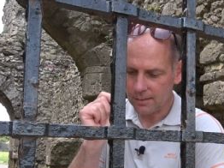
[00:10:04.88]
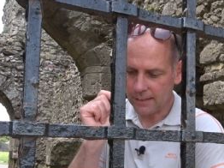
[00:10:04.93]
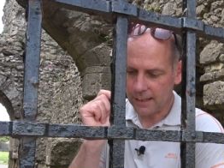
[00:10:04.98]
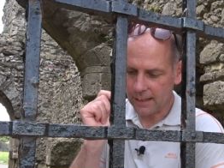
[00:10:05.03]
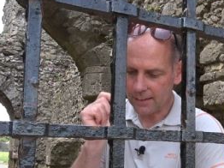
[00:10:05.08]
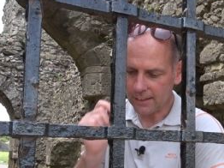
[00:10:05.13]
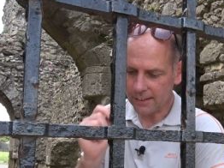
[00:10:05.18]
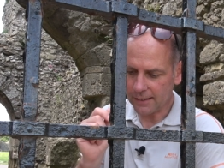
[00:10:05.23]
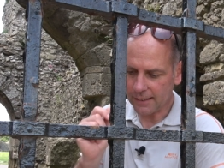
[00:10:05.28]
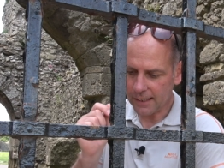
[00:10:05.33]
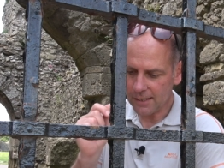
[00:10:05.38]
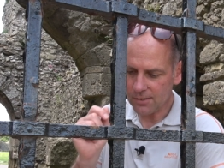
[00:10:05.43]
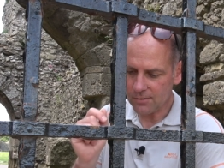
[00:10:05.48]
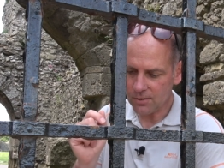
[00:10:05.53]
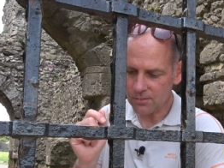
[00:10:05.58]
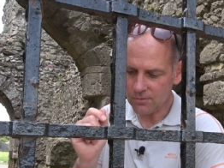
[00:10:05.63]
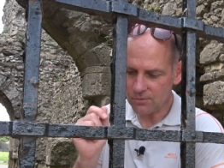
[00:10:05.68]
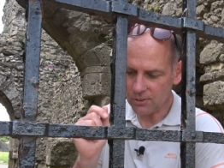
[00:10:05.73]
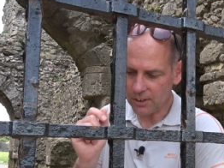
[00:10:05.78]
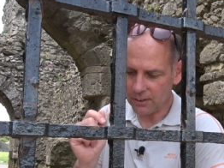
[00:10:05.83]
Now the
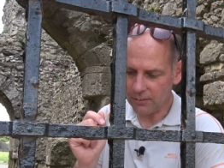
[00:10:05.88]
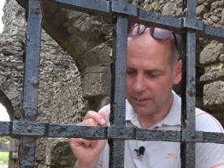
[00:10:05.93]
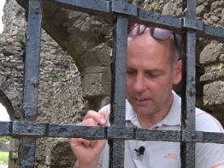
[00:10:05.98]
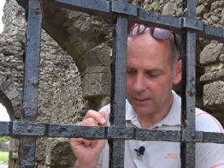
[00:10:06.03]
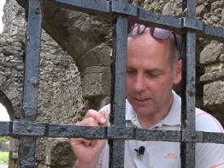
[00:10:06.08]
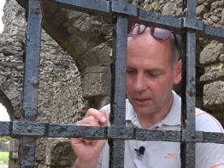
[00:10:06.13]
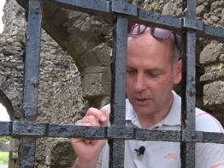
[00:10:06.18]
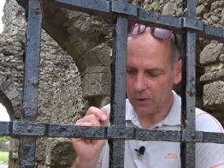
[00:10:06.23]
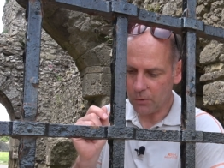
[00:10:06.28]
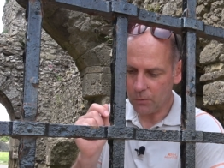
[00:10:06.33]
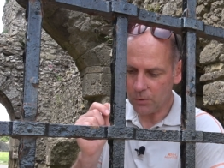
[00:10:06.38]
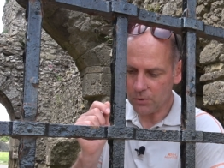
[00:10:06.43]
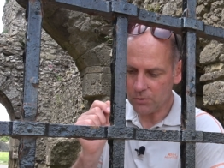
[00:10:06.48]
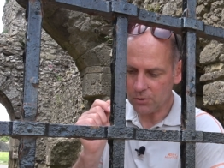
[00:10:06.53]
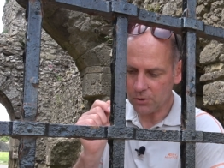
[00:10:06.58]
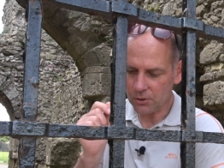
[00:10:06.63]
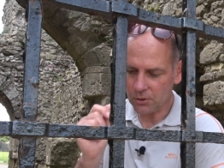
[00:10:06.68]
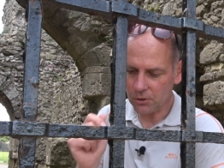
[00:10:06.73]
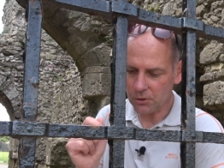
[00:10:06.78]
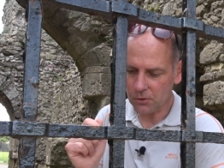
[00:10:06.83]
gates of Jericho were
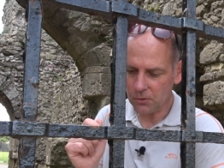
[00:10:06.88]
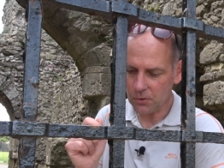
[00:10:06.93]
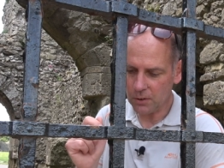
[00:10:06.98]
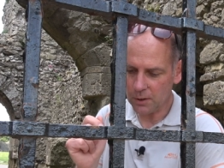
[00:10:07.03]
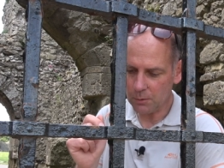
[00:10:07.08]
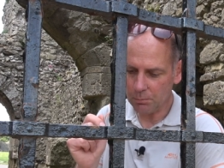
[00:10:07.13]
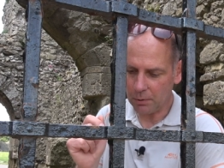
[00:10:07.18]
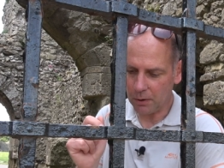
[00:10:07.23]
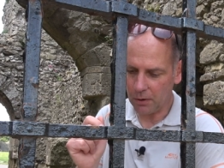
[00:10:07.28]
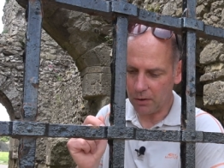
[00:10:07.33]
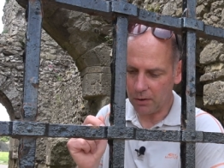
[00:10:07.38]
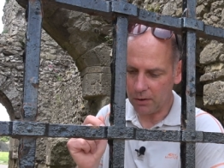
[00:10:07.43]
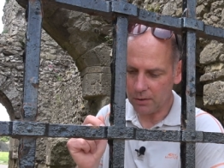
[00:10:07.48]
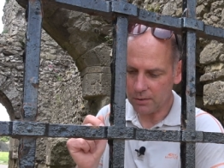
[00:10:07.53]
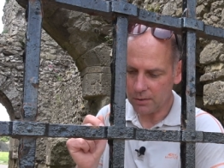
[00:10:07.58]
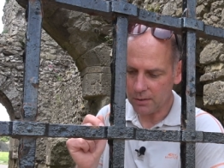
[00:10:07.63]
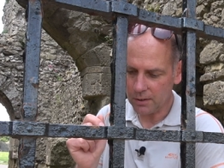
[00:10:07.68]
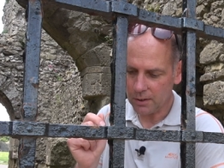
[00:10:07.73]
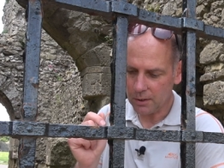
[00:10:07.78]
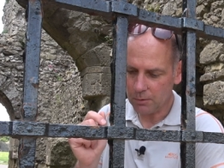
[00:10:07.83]
securely
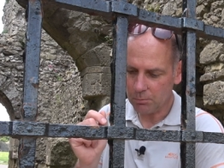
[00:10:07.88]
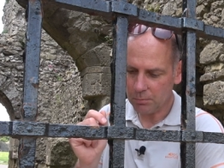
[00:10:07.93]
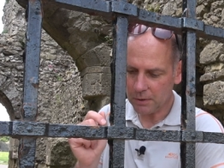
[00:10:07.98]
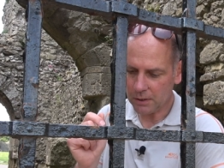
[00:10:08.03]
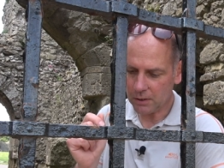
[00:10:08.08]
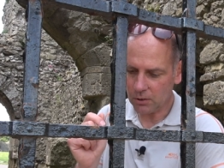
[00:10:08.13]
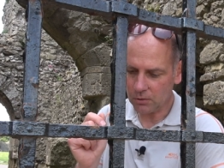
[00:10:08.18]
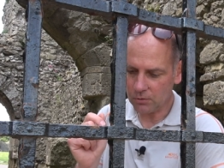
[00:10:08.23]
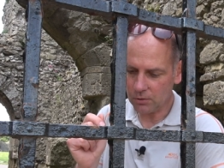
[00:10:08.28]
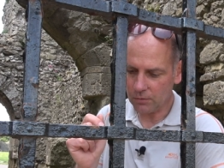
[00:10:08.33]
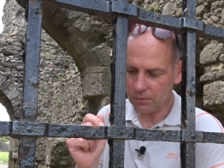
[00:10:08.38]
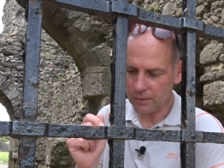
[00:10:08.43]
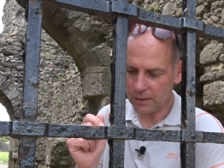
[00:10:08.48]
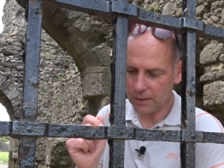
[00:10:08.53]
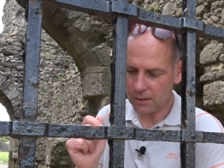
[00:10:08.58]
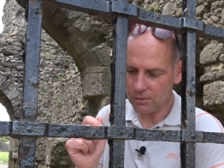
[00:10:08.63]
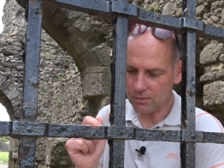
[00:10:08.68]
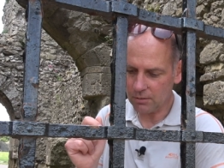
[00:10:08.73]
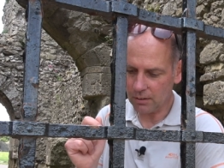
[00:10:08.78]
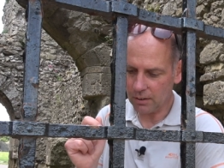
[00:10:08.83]
barred because of
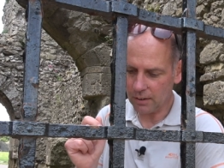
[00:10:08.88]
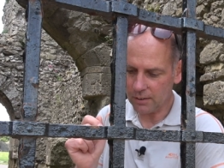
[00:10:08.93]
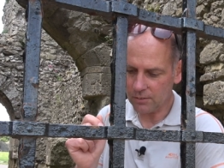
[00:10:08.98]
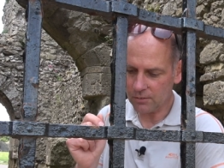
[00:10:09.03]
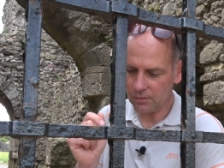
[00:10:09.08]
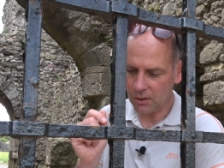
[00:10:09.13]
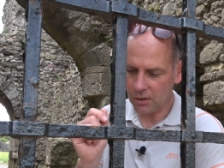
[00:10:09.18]
the Israelites.